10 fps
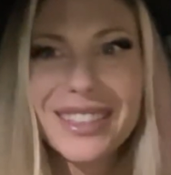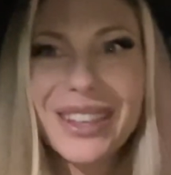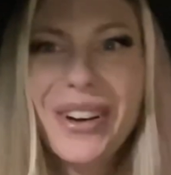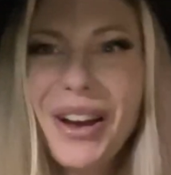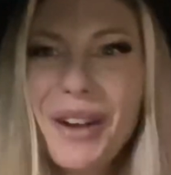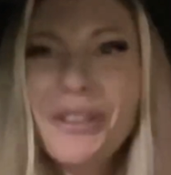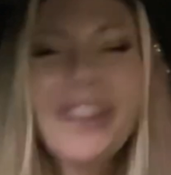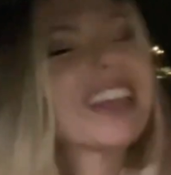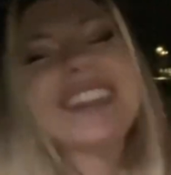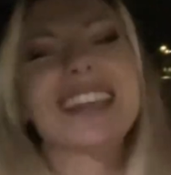So I'm
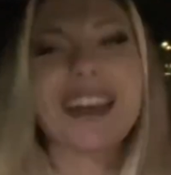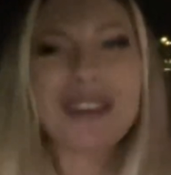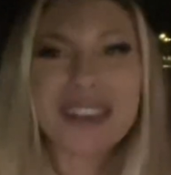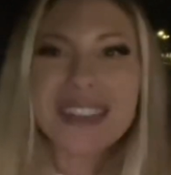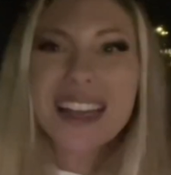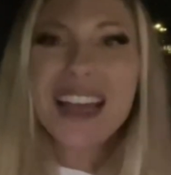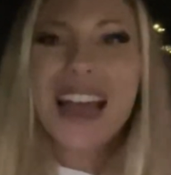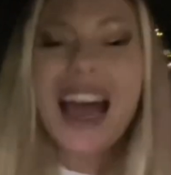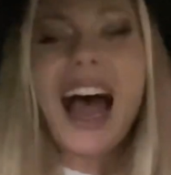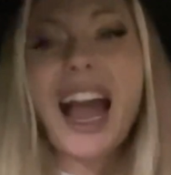really excited because
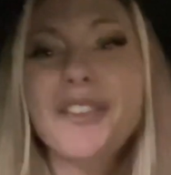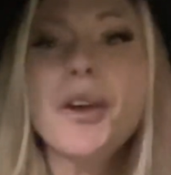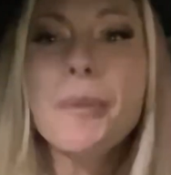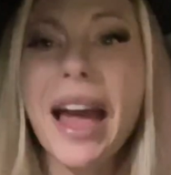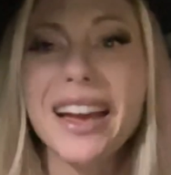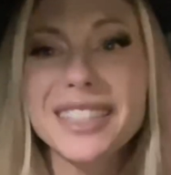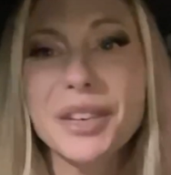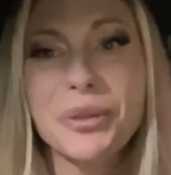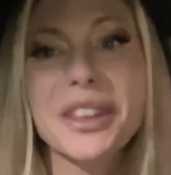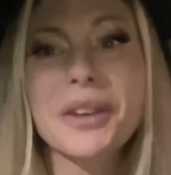I feel bad because he
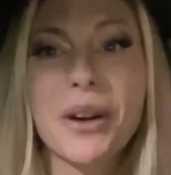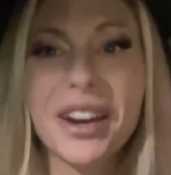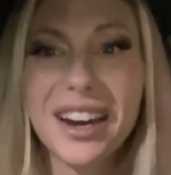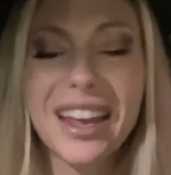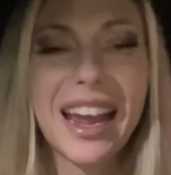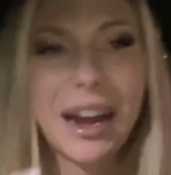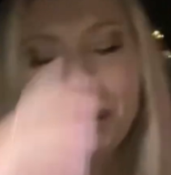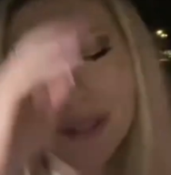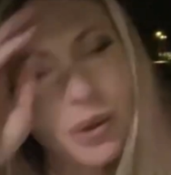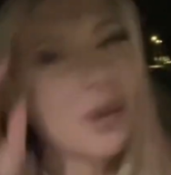really wanted it. And I
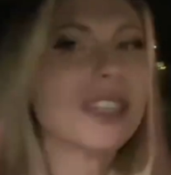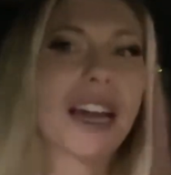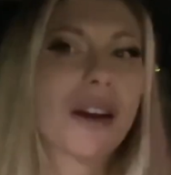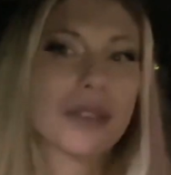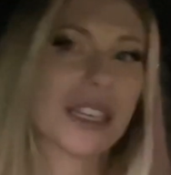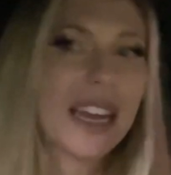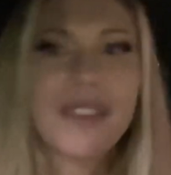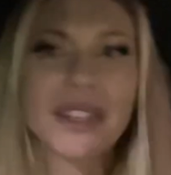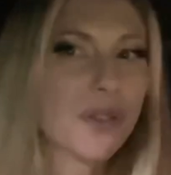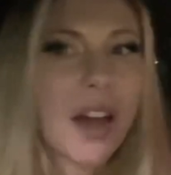was totally down. I was like, yeah,
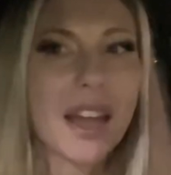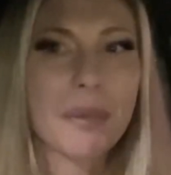that's fine.